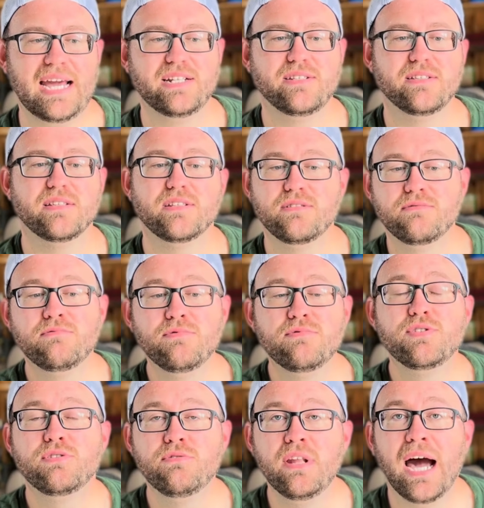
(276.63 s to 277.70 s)
to the
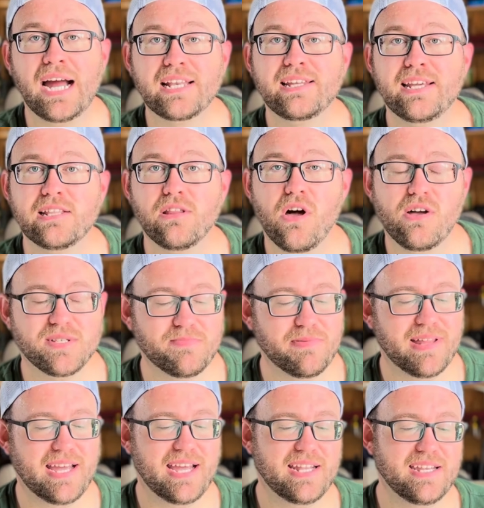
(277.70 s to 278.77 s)
not get lost
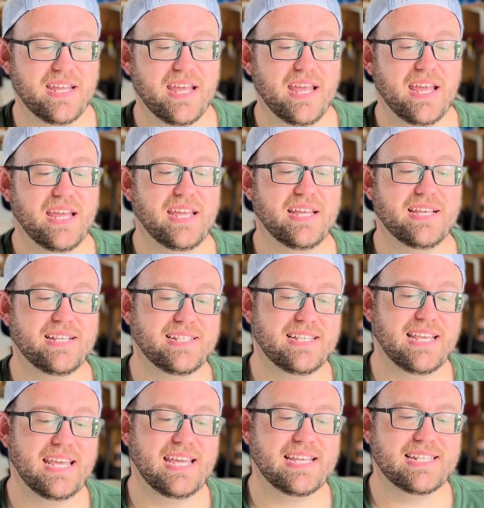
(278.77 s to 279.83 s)
plan is
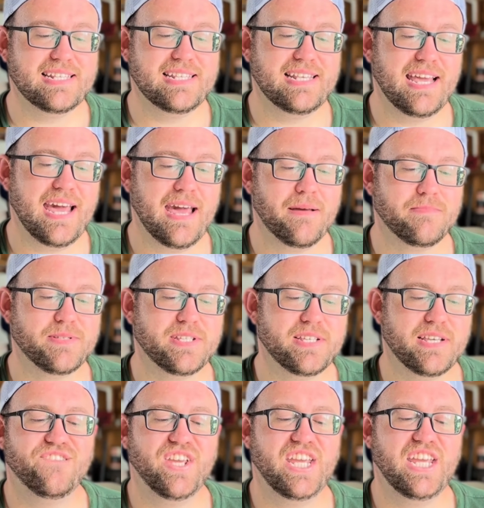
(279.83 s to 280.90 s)
accept
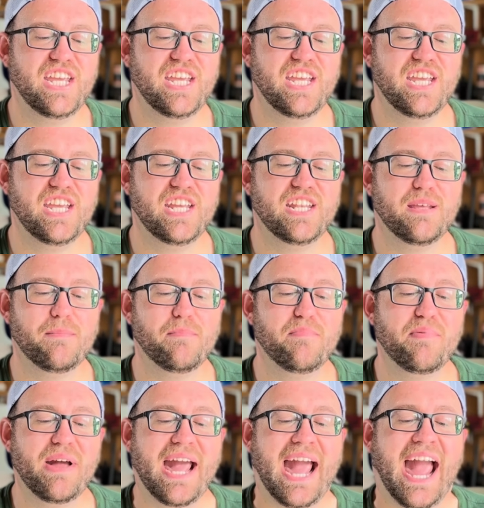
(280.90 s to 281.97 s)

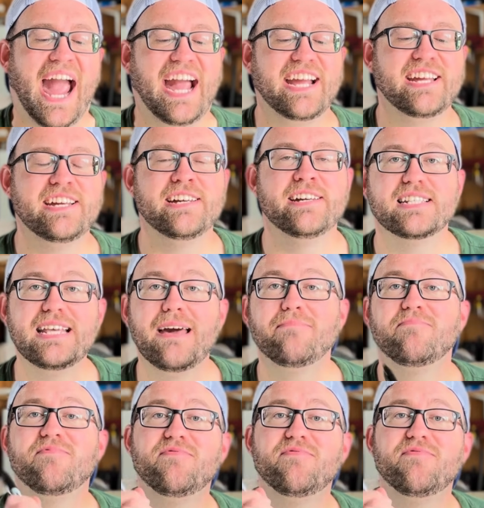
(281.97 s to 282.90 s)
feedback. Accept